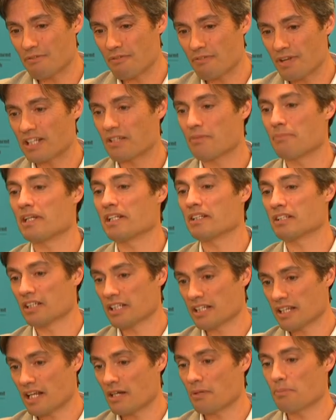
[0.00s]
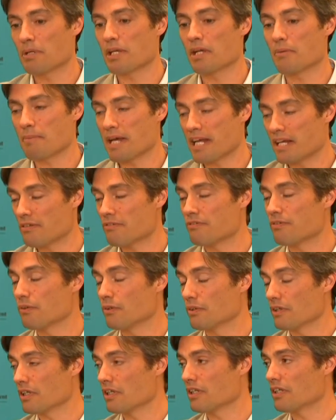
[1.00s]
fundamentally that'll be a matter
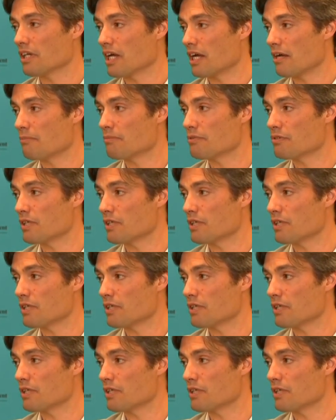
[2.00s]
for the um,